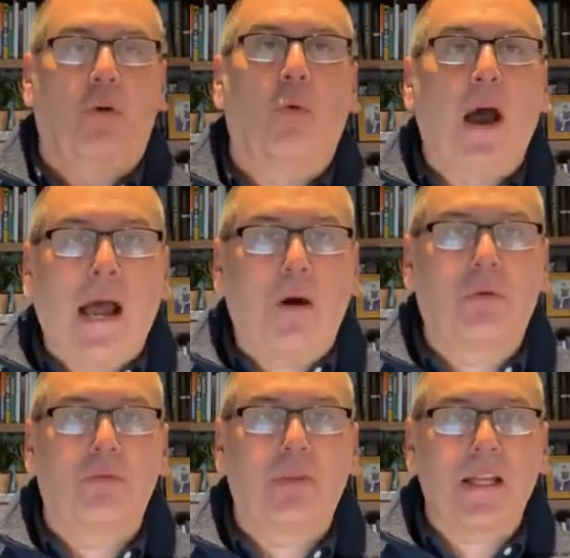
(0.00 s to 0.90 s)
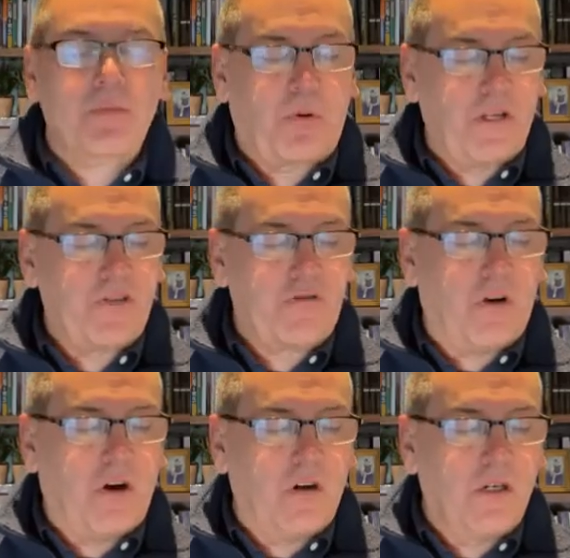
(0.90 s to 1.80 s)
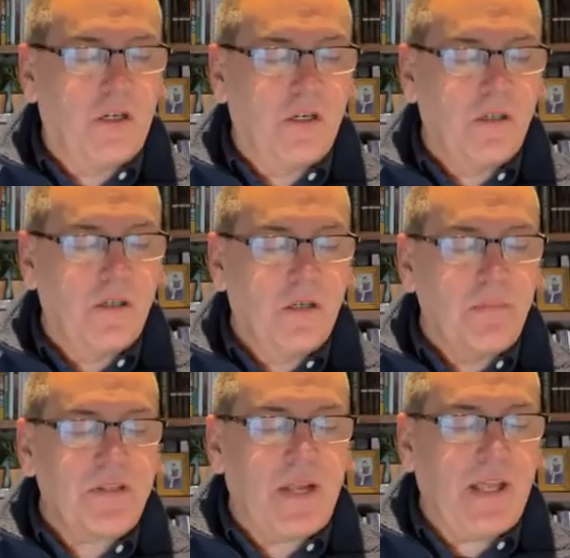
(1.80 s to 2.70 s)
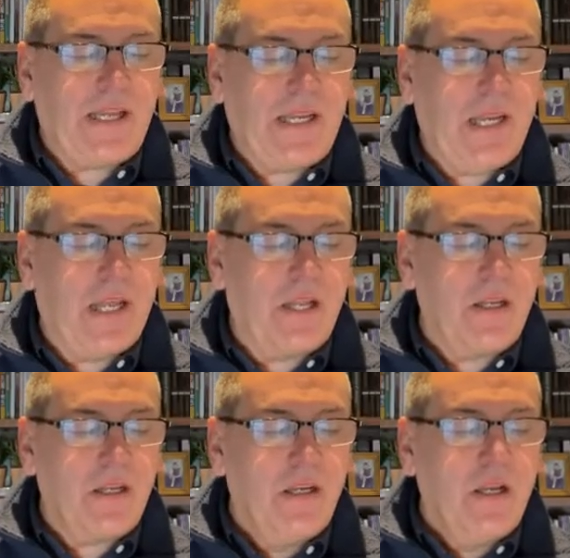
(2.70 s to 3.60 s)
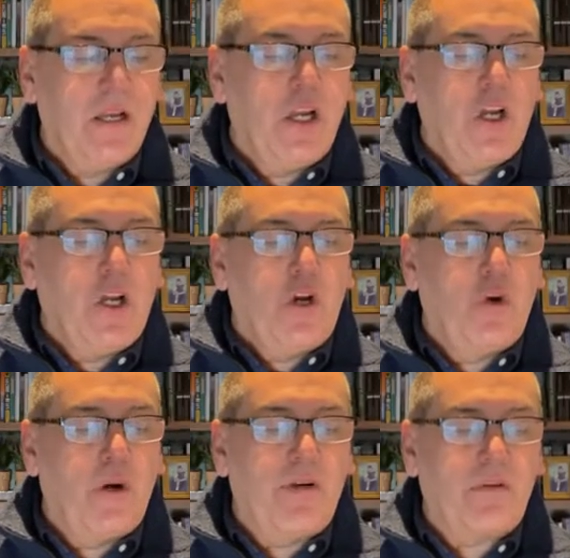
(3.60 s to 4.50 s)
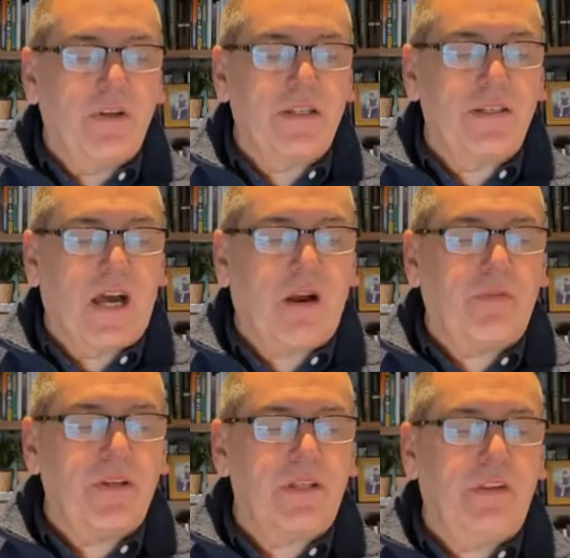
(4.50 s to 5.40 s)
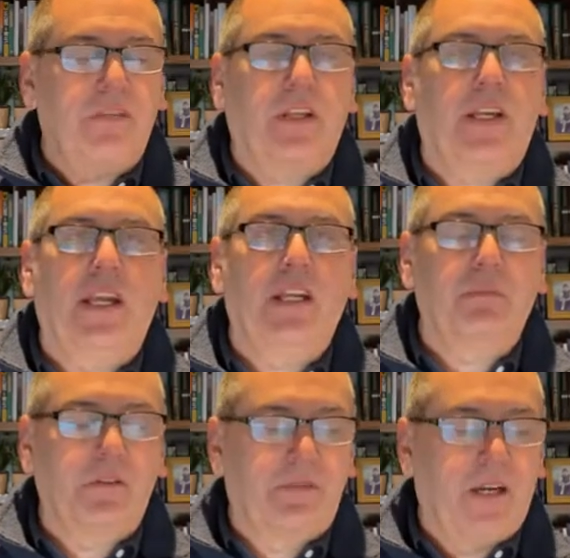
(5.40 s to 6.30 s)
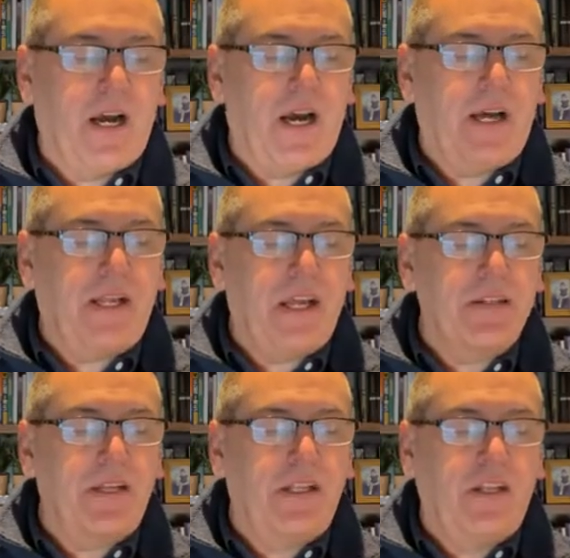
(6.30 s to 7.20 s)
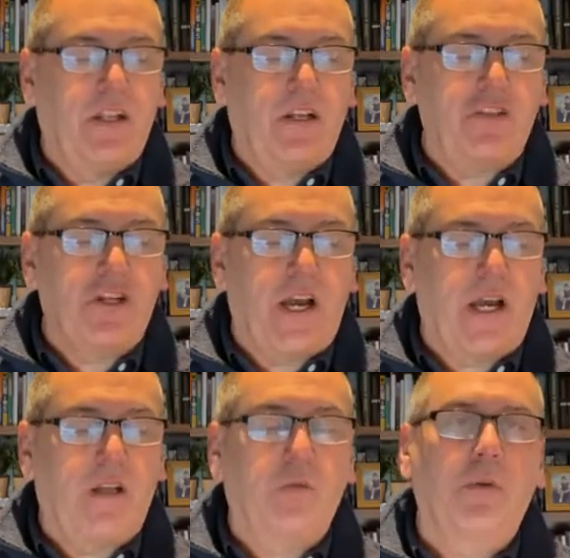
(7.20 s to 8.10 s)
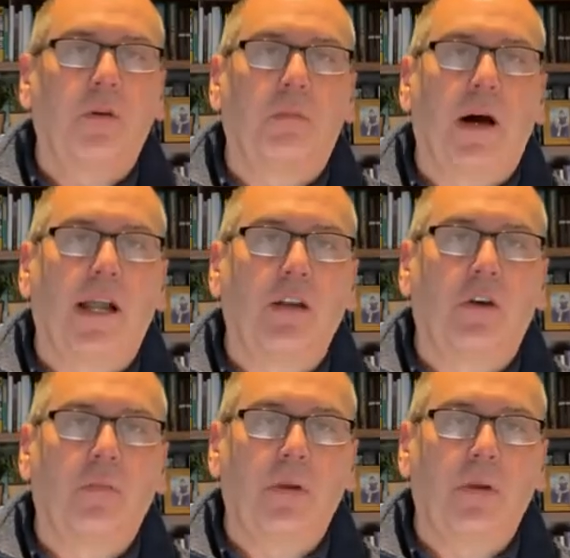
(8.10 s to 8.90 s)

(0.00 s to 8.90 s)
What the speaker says: Wow, that's pretty strong. Let me say that again. Whoever does not receive the kingdom of God as a little child will by no